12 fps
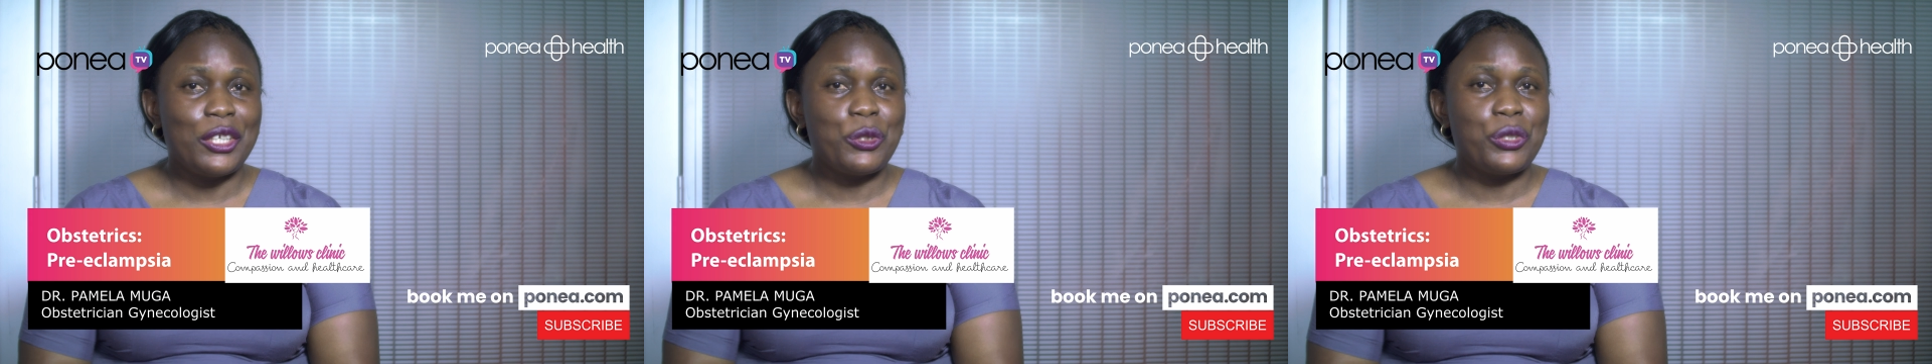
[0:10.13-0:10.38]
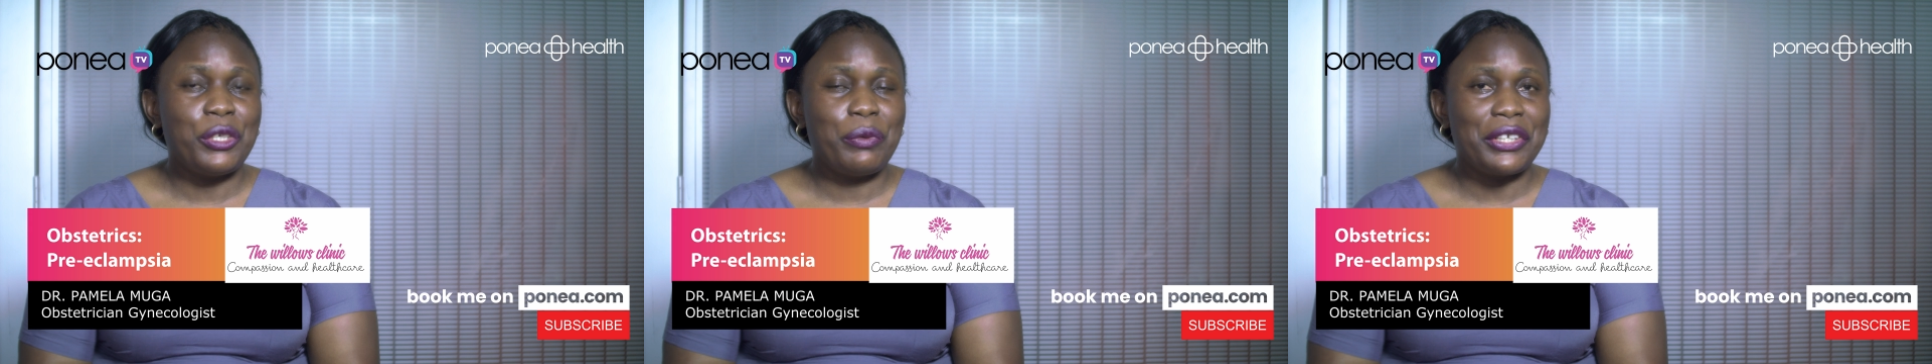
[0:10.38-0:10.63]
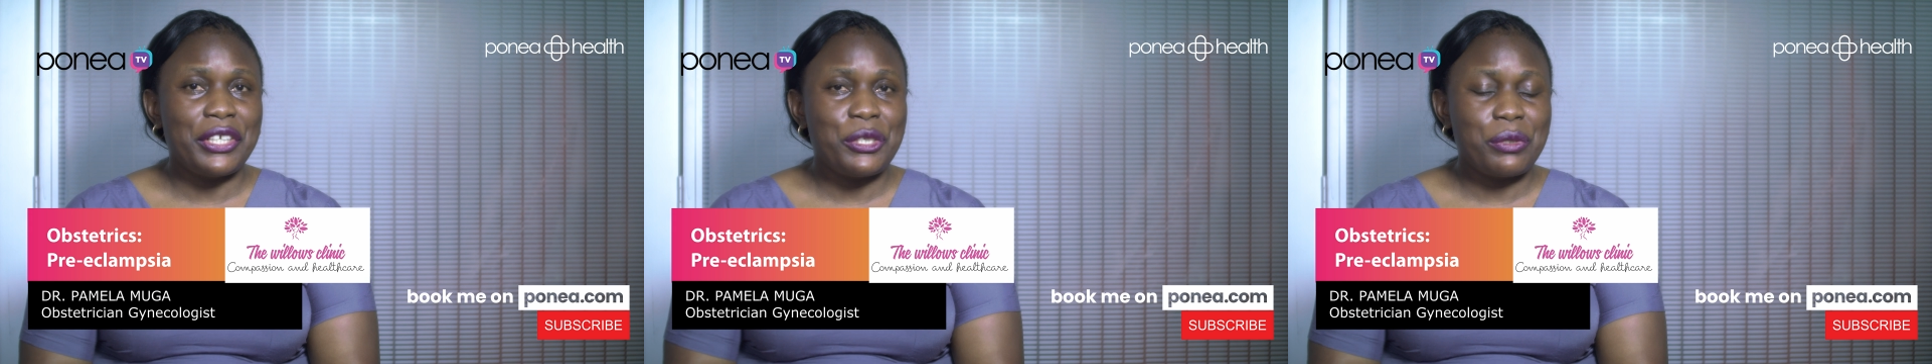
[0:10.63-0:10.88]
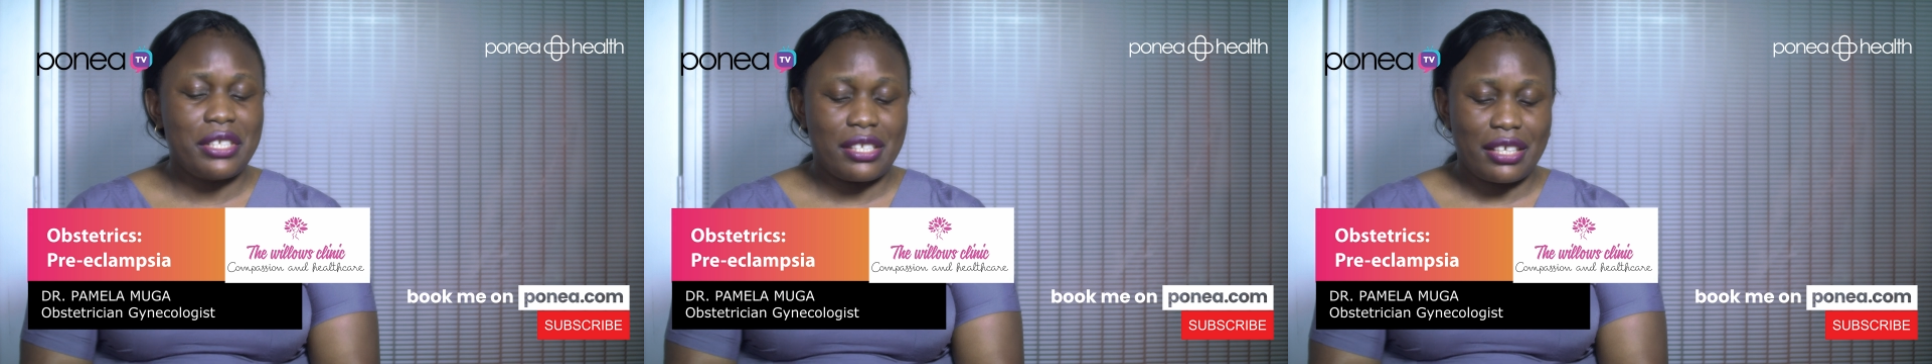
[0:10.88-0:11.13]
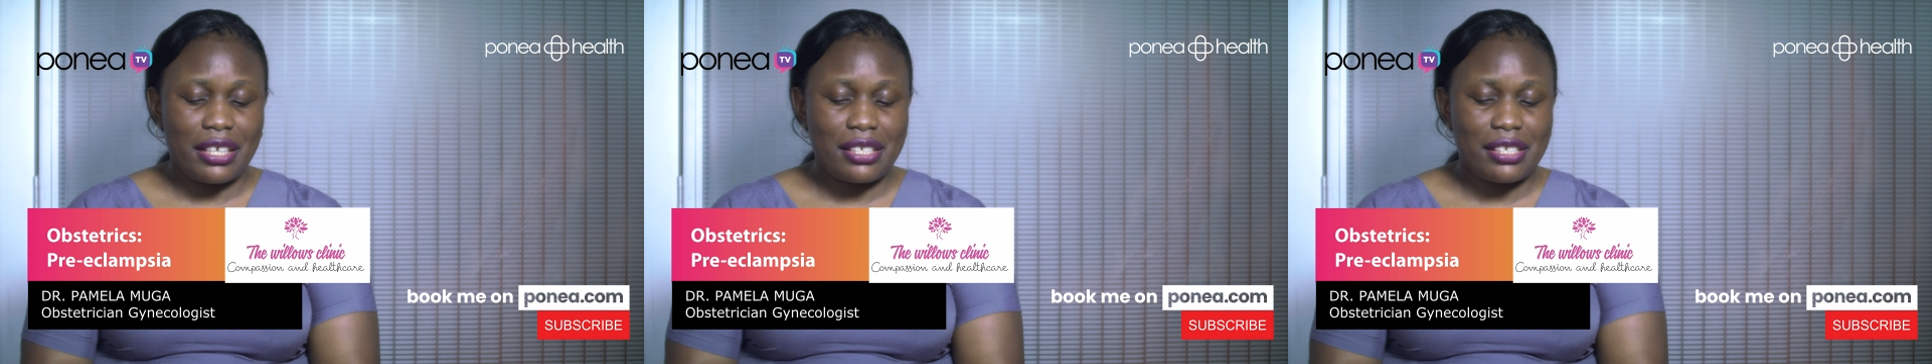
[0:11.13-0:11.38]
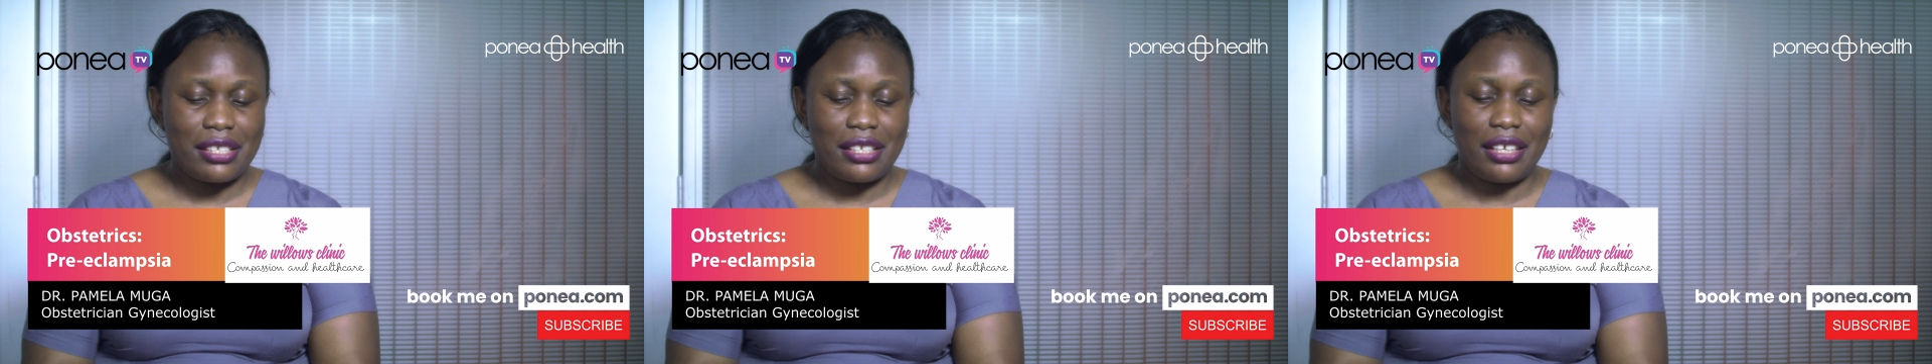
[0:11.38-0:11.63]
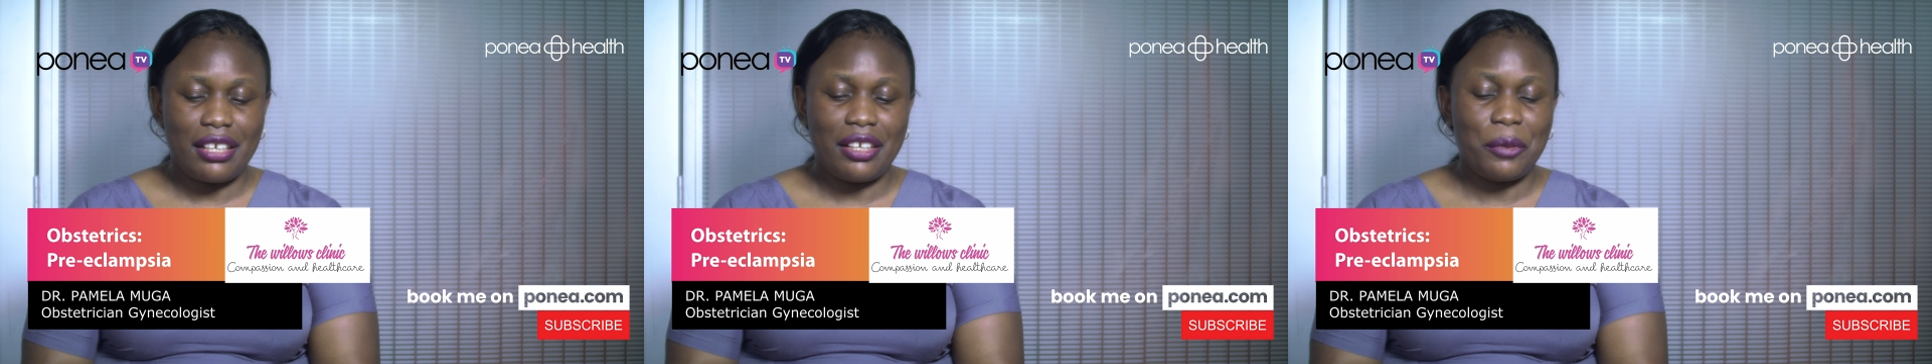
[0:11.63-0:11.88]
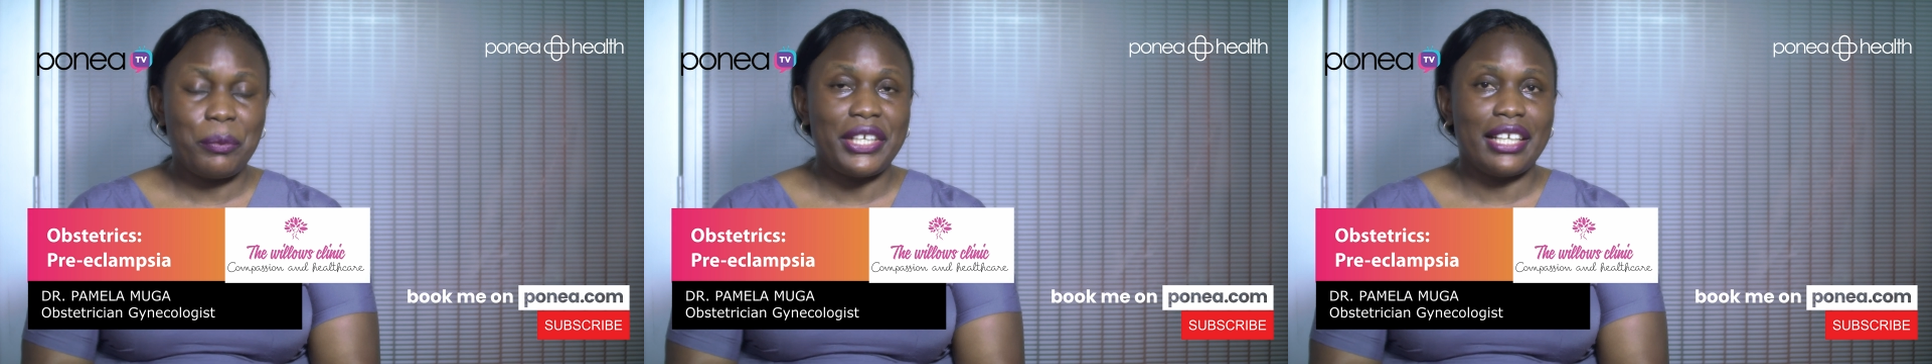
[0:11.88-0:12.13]
Today we're going to discuss
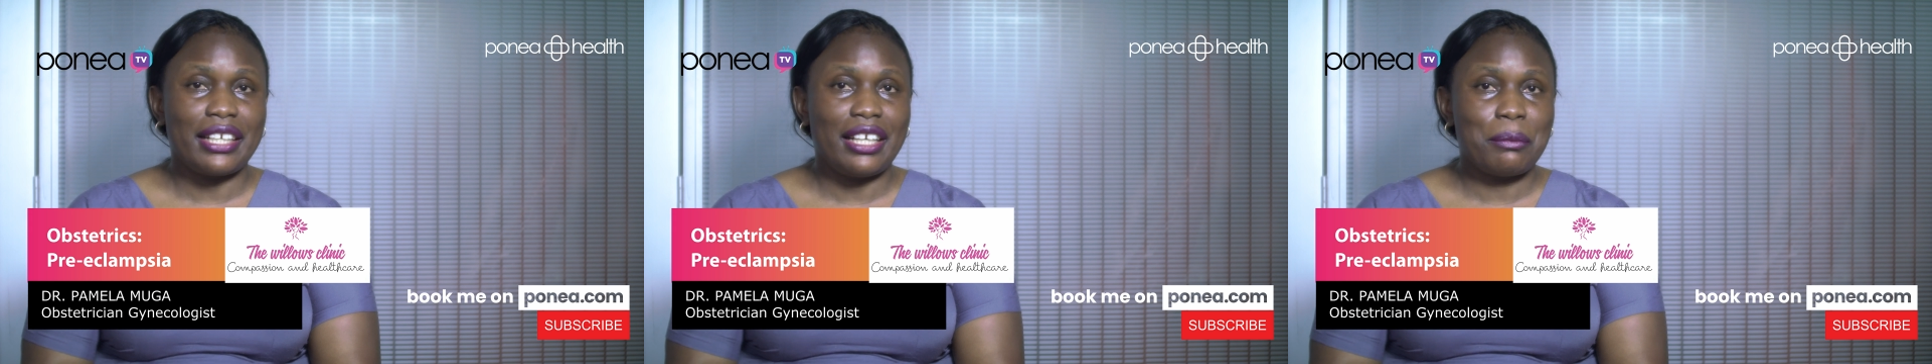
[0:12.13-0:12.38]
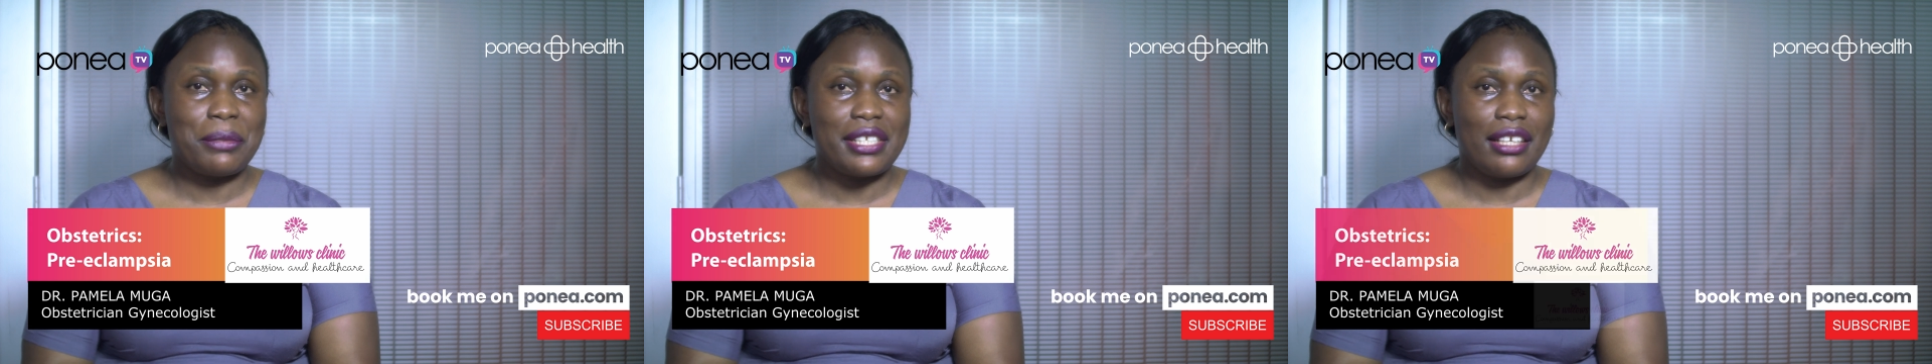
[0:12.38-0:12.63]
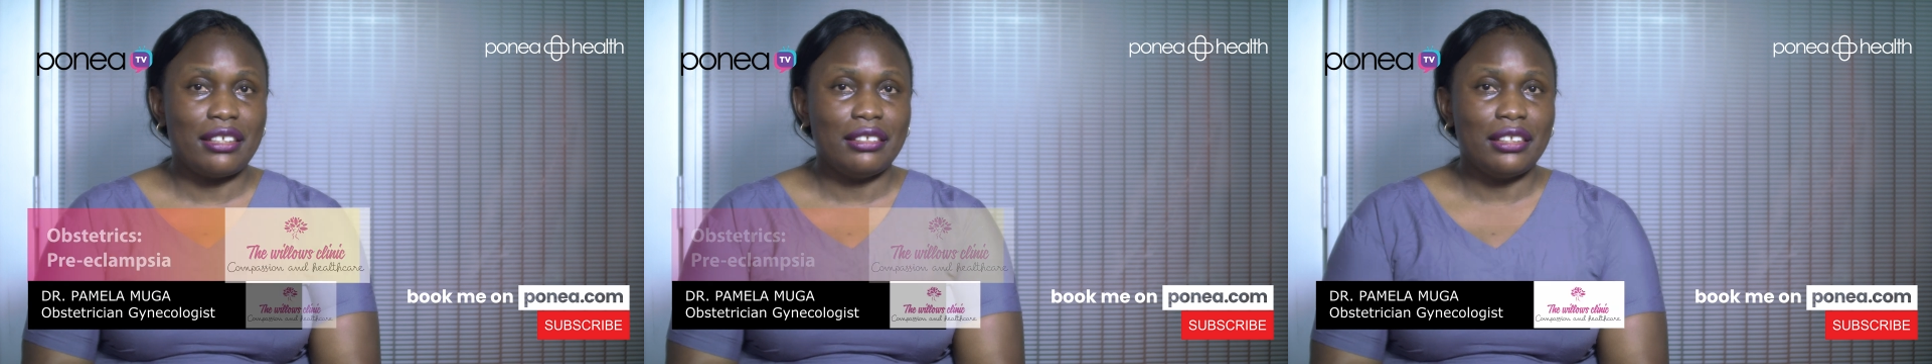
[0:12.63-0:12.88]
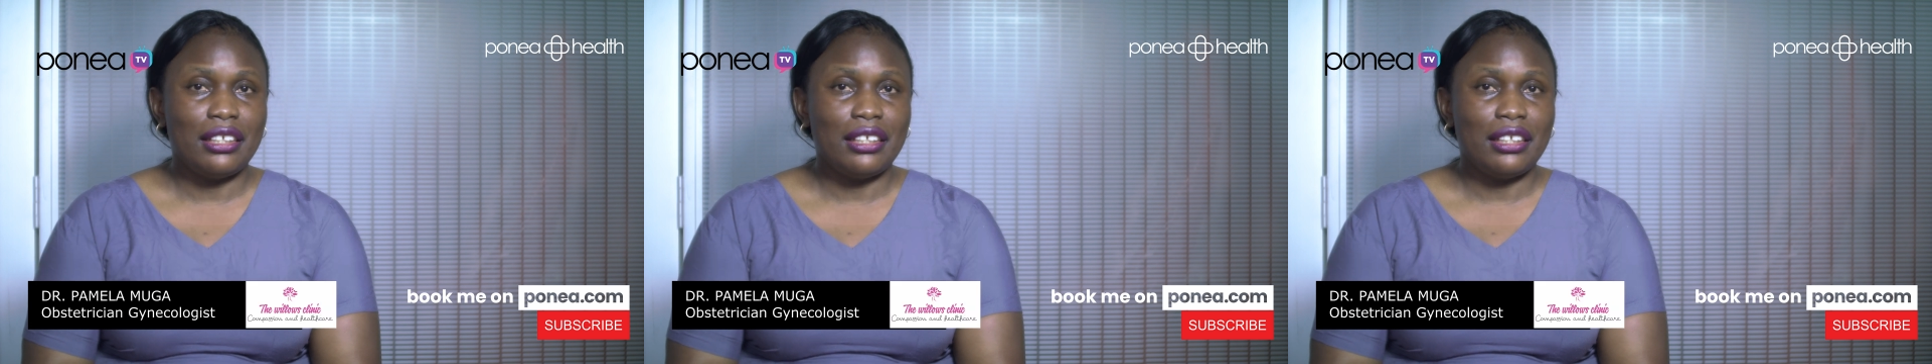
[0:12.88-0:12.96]
pre-eclampsia.